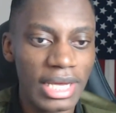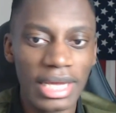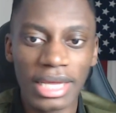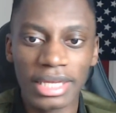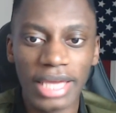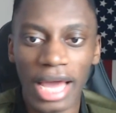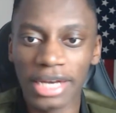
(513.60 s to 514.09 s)

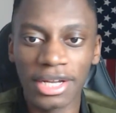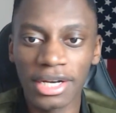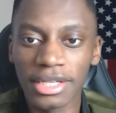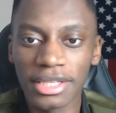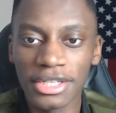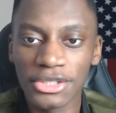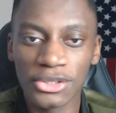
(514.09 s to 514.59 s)
Yeah, none of
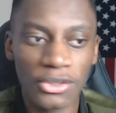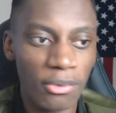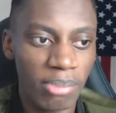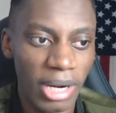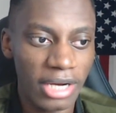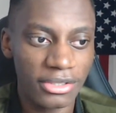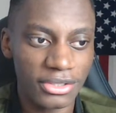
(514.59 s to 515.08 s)
these 2
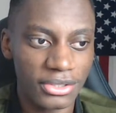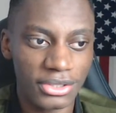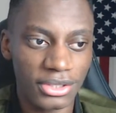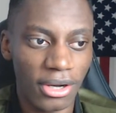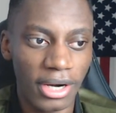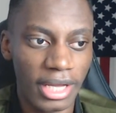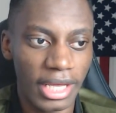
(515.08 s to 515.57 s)
players are
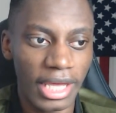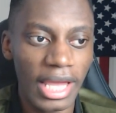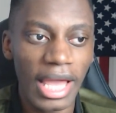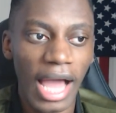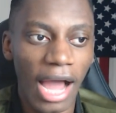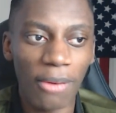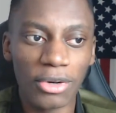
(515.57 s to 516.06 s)
starting.
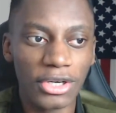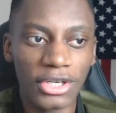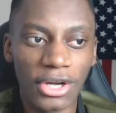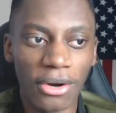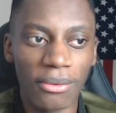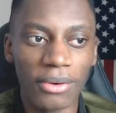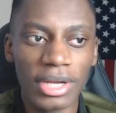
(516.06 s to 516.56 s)
I want to
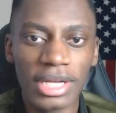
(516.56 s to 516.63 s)
know.